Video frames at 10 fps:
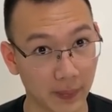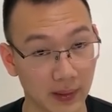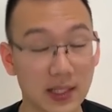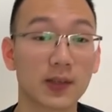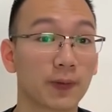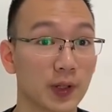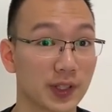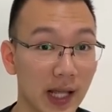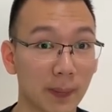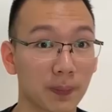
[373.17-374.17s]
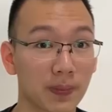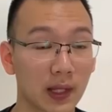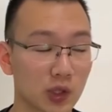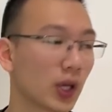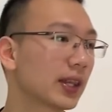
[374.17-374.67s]
That's the first step.
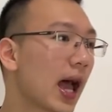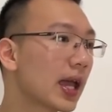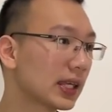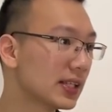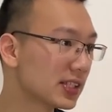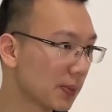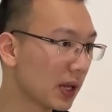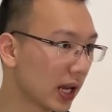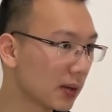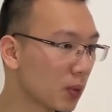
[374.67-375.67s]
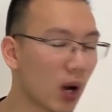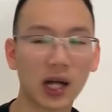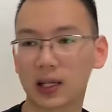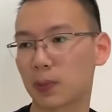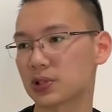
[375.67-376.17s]
So kitahay, 15,000 ay
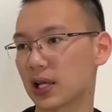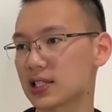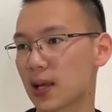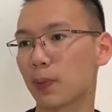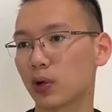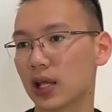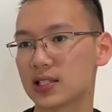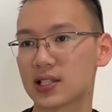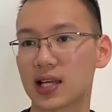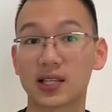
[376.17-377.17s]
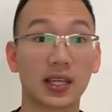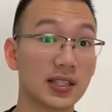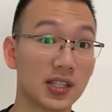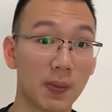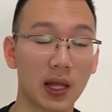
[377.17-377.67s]
muha, tapos ang isa po is nasa
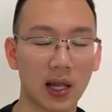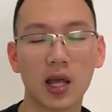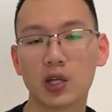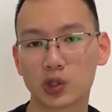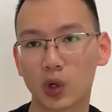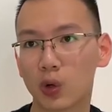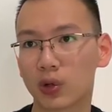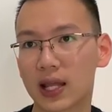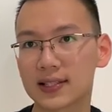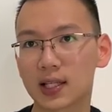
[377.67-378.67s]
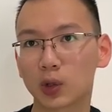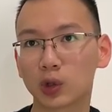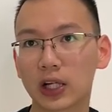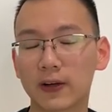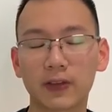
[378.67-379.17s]
15,000. So that's a
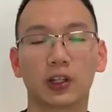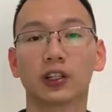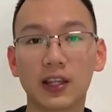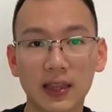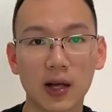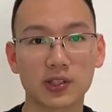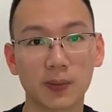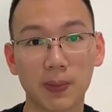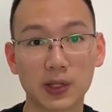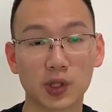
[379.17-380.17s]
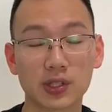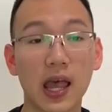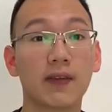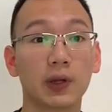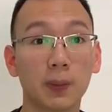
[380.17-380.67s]
total of 30,000 pesos
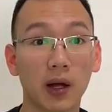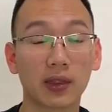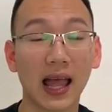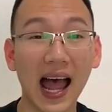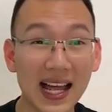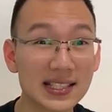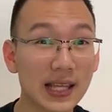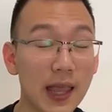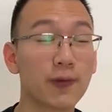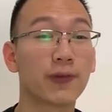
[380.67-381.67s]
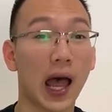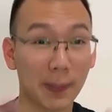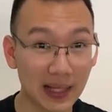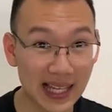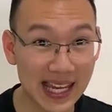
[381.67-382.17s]
every month as a
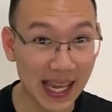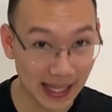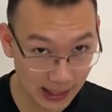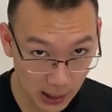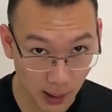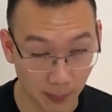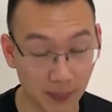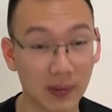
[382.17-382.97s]
family income.